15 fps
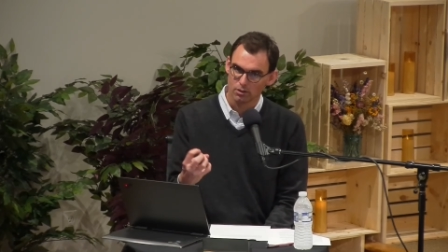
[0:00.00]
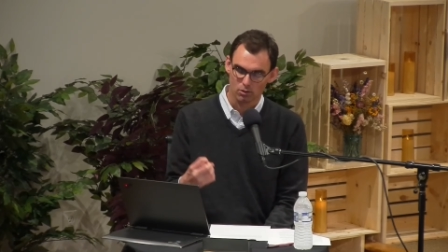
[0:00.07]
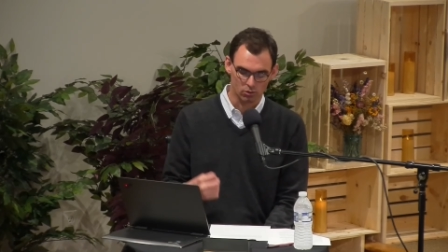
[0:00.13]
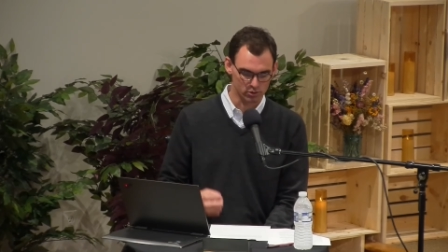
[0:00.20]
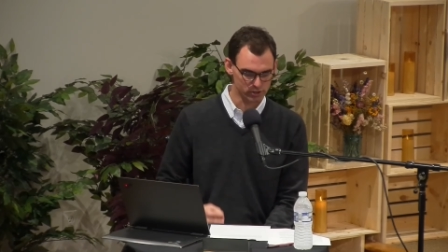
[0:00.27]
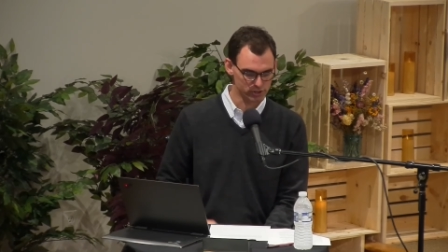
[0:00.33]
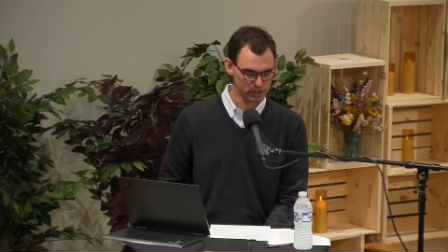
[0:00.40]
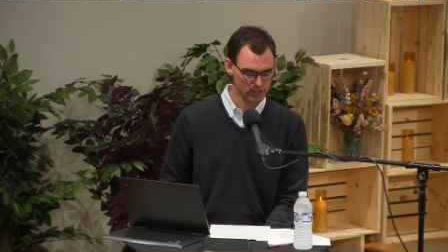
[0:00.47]

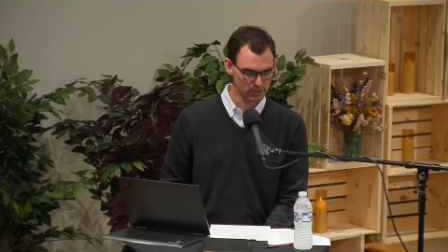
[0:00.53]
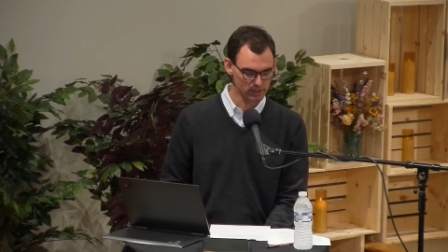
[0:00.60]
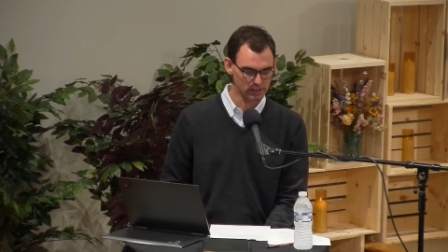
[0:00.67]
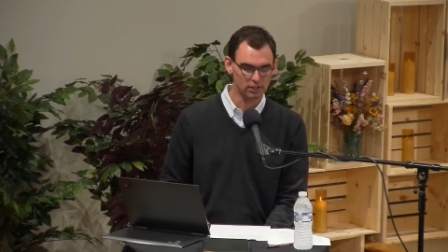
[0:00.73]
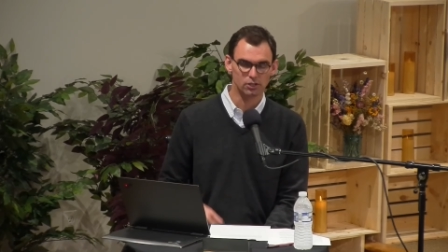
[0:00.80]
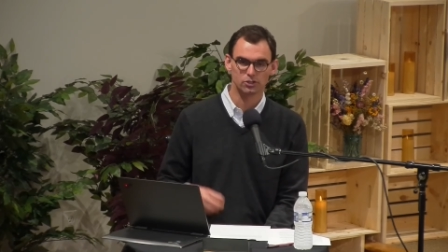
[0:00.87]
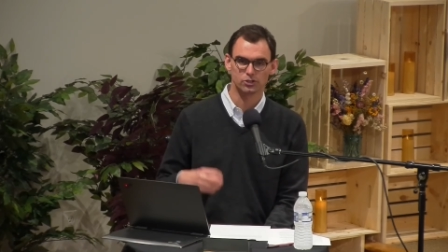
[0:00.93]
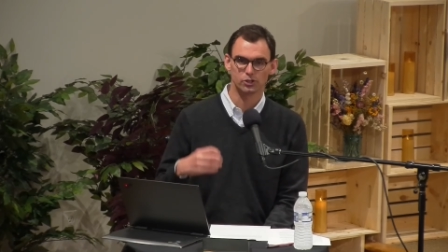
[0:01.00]
or
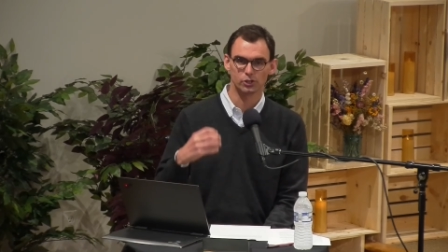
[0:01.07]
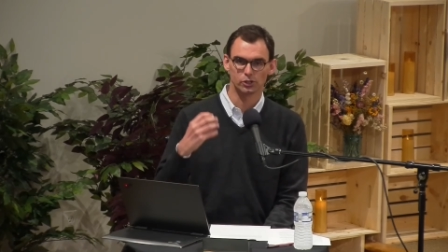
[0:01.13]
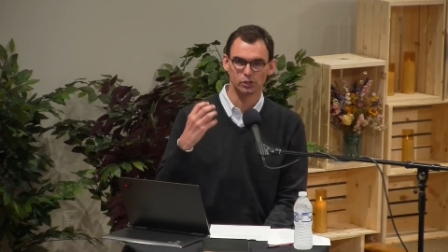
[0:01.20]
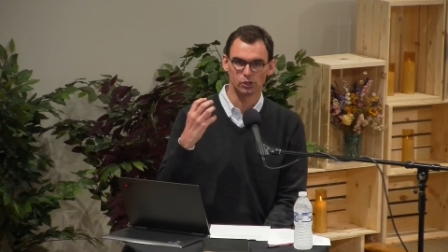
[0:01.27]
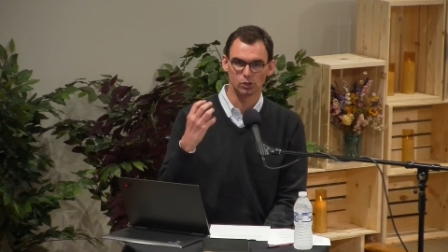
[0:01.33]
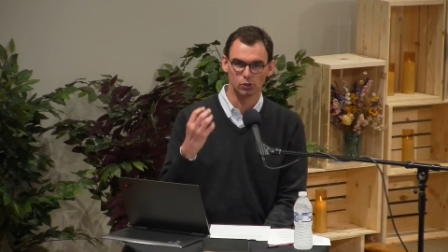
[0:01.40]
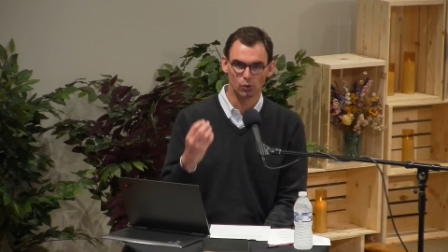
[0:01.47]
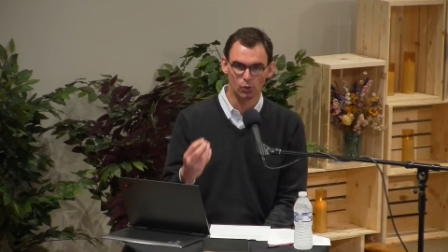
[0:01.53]
sharing
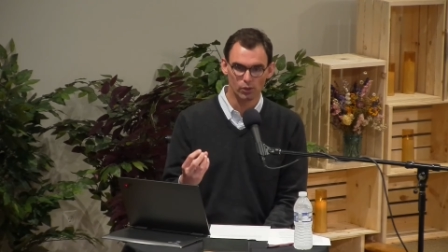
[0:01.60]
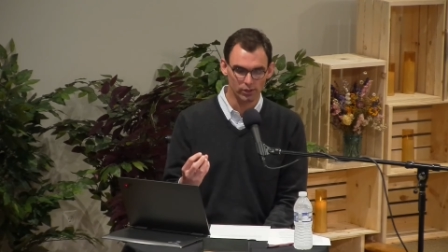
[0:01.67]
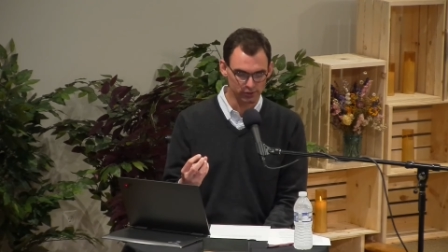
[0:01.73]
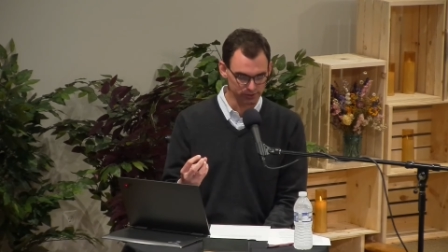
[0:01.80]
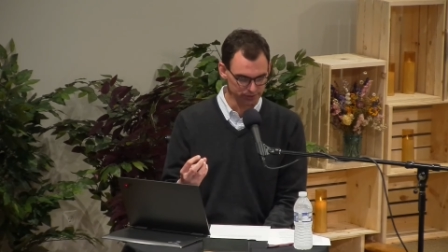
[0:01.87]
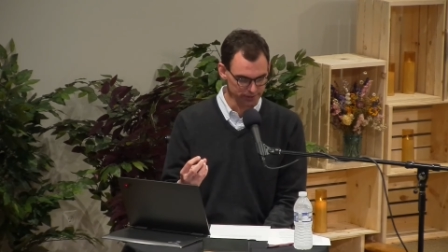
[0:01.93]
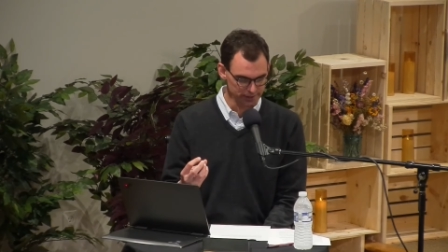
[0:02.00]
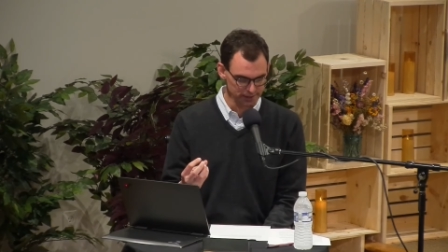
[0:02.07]
certain
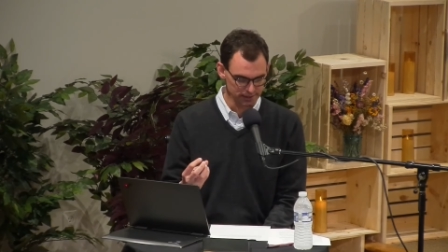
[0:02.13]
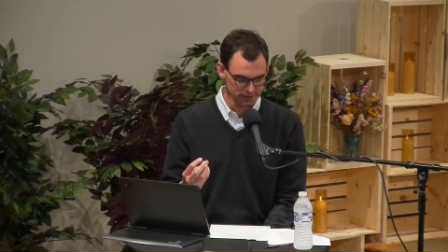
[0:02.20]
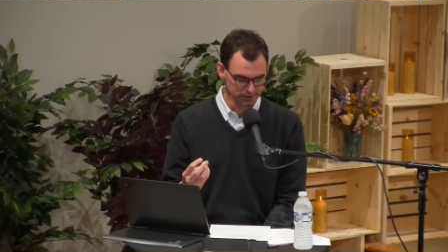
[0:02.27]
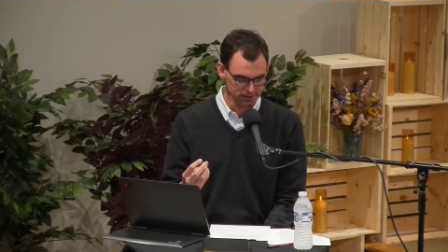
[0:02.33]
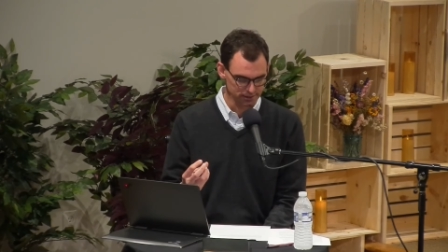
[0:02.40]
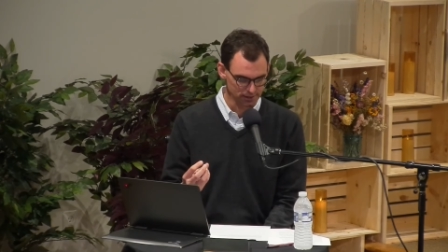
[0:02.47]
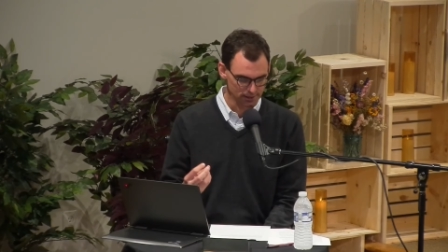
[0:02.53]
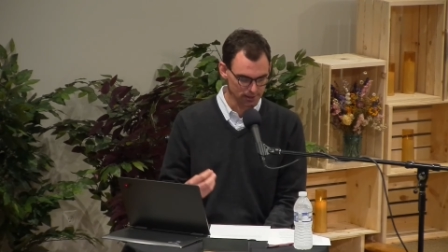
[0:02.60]

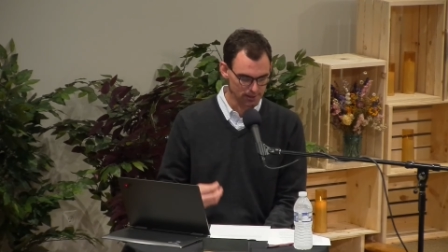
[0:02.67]
loyalties,